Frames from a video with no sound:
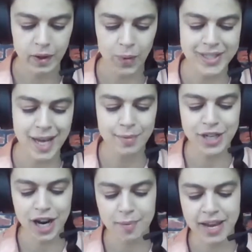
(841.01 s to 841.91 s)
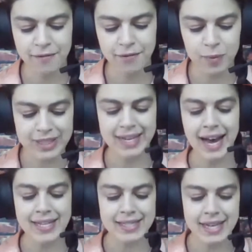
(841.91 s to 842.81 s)
What's up, Jeremy from
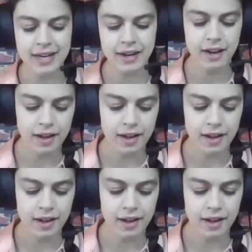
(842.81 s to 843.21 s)
Wisconsin?